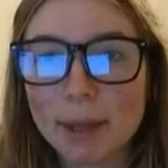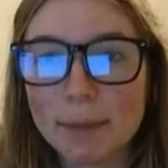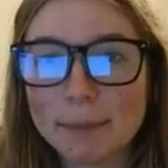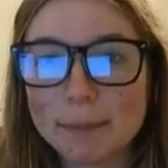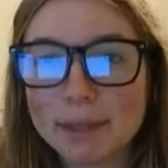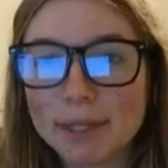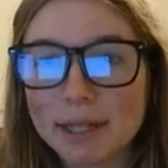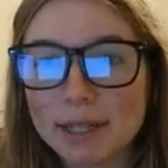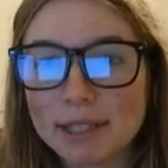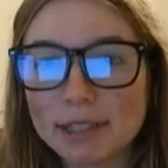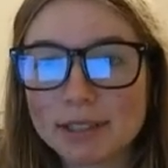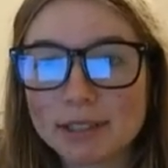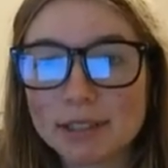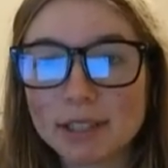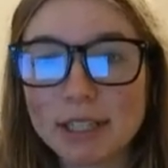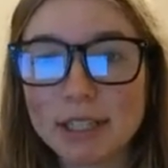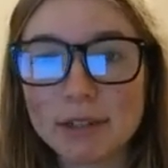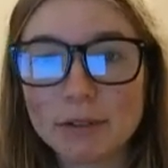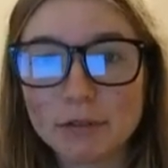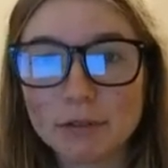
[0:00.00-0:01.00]
Because
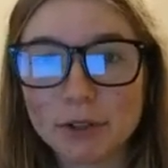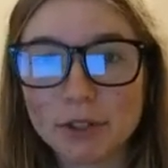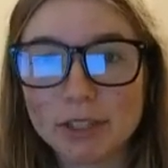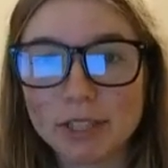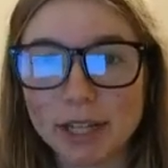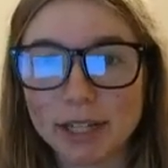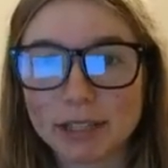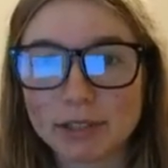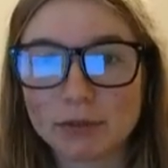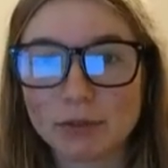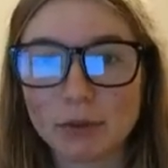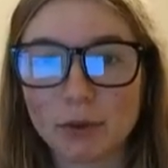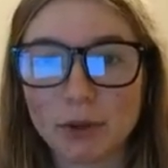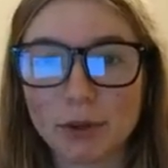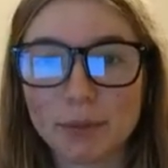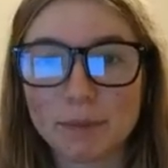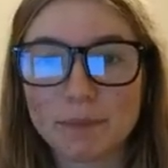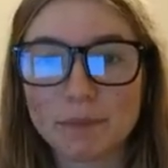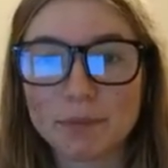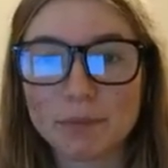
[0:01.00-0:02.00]
in vertex
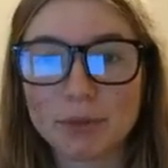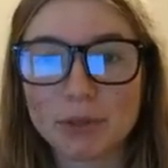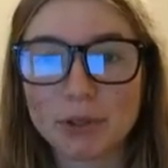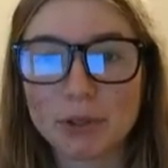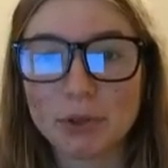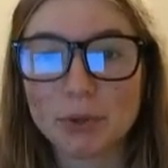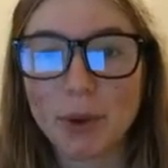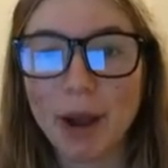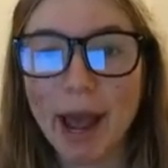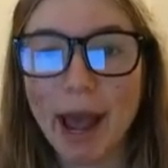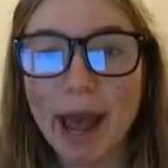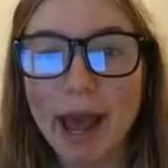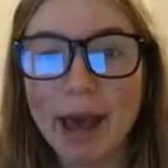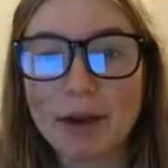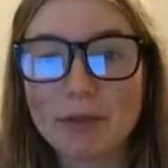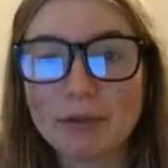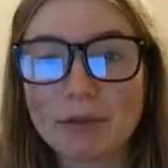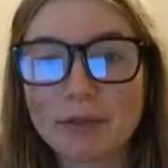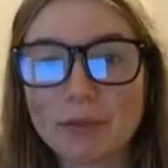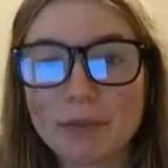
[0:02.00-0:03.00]
form, you
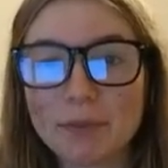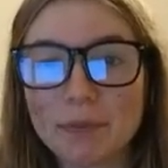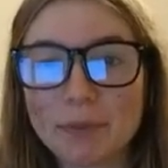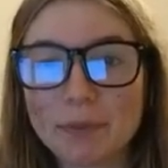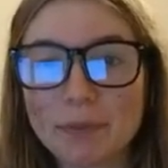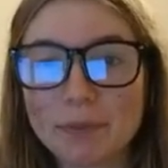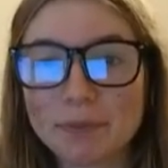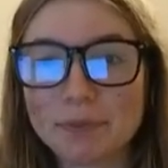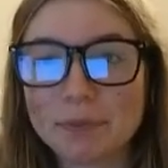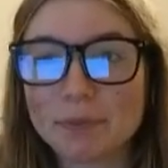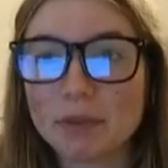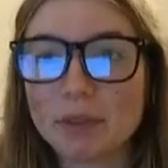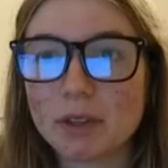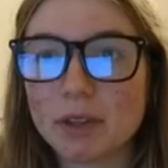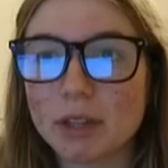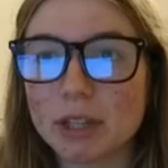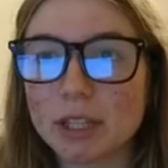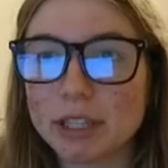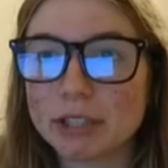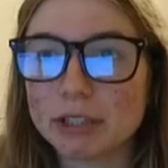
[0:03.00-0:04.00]
have
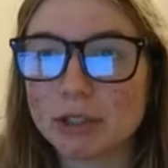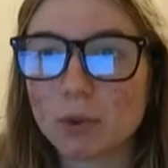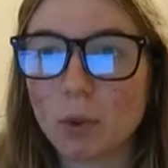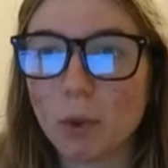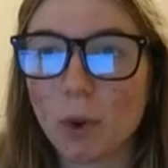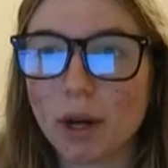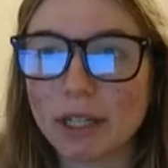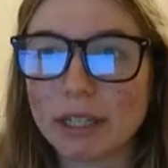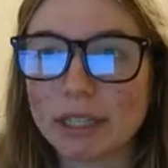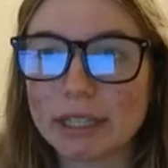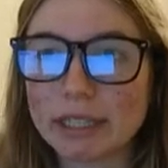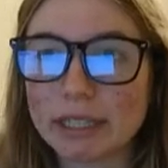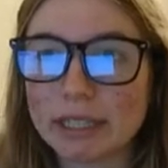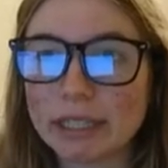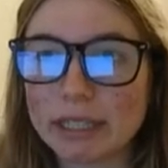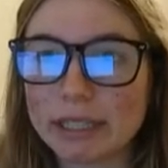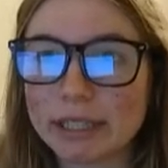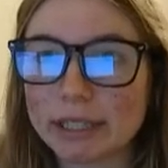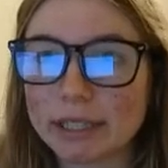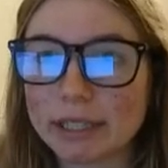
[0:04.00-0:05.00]
this quantity
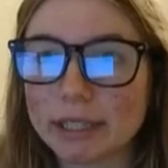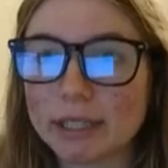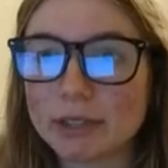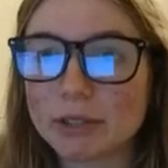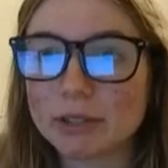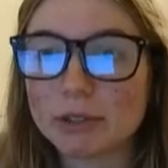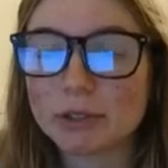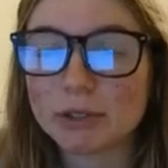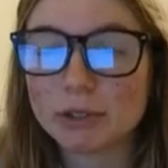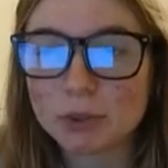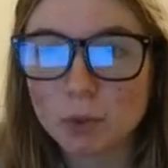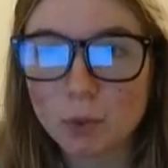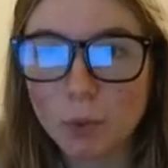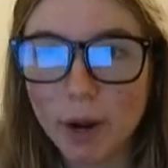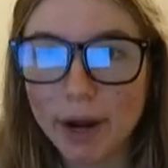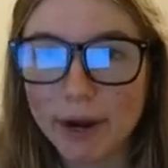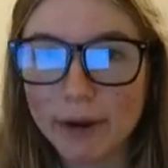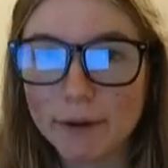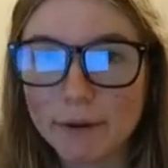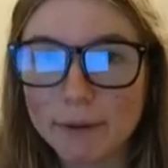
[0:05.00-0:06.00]
here
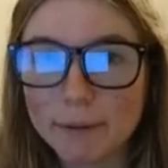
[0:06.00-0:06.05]
squared.